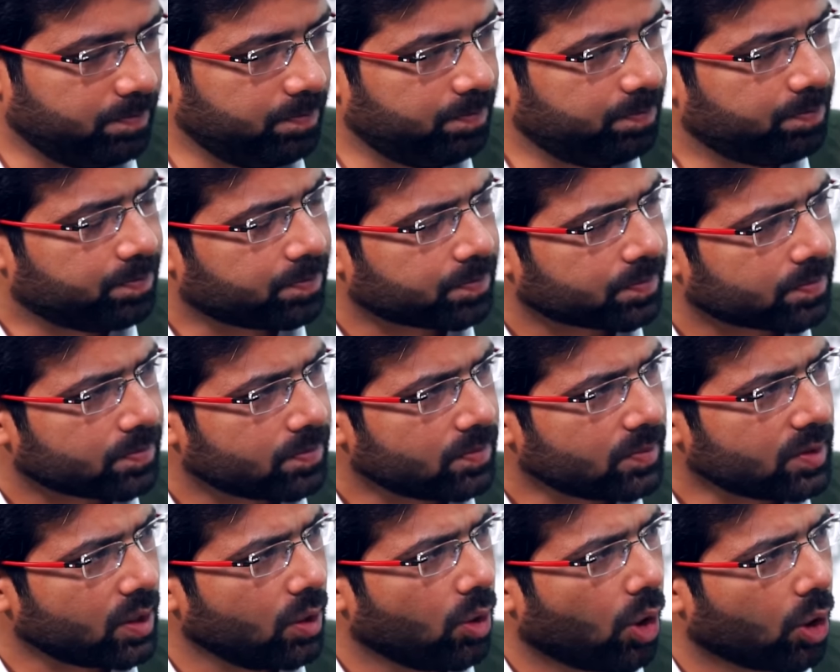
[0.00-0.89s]

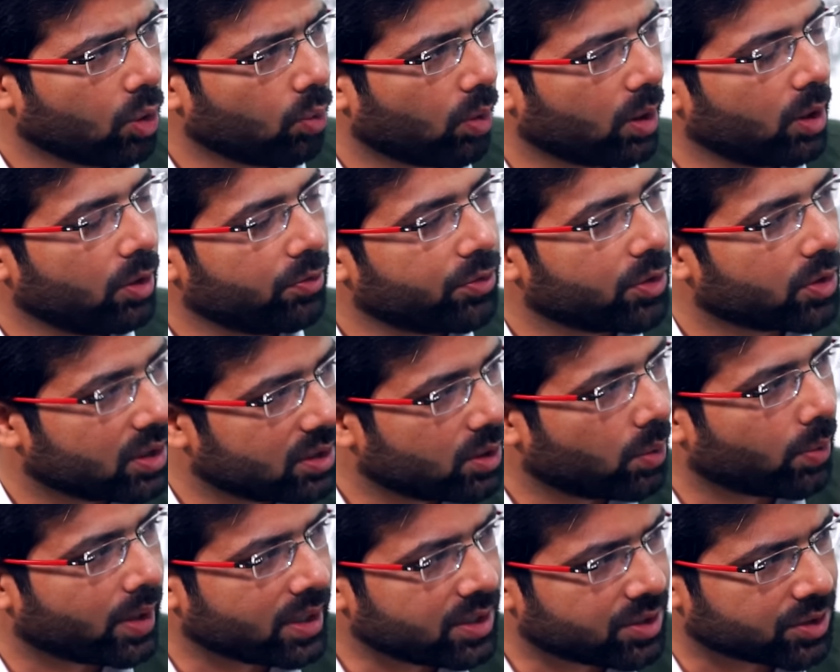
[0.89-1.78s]
on one of your
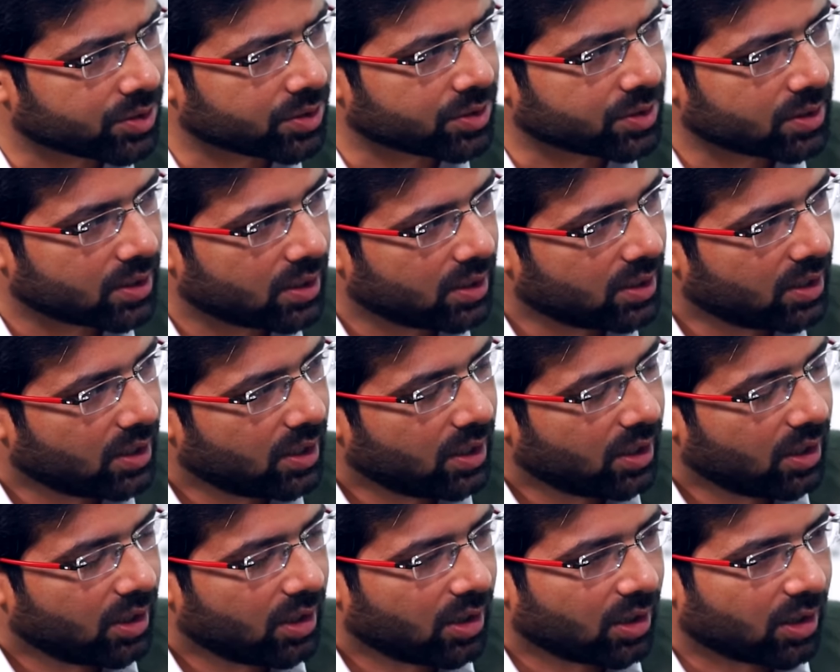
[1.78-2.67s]
other ventures,
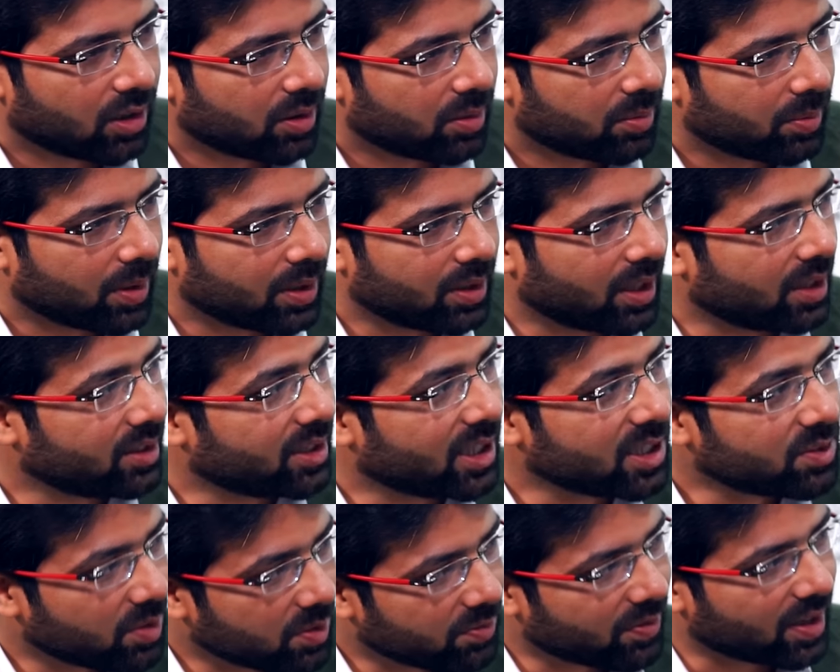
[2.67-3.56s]
uh, and and
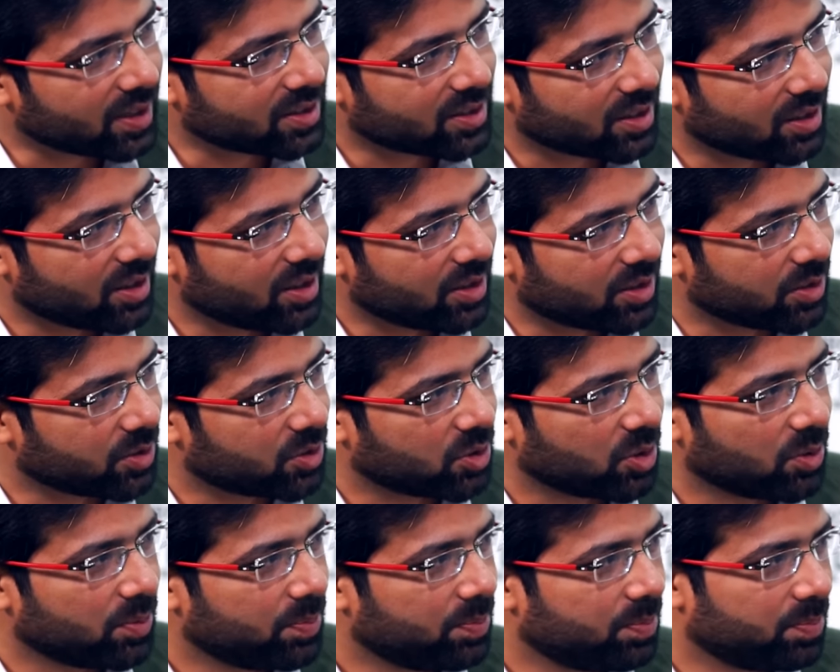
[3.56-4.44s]
that's very fascinating.
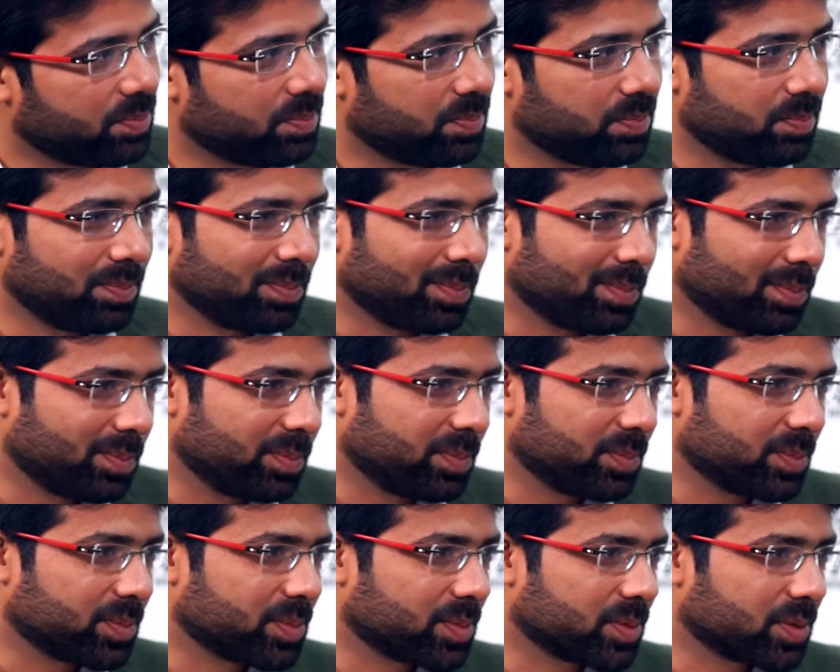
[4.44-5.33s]
So
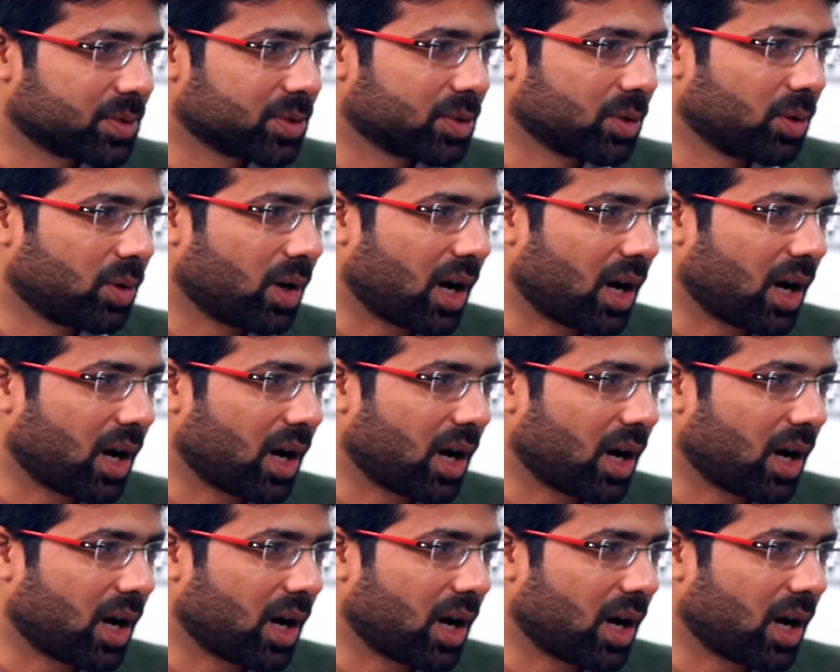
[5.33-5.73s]
so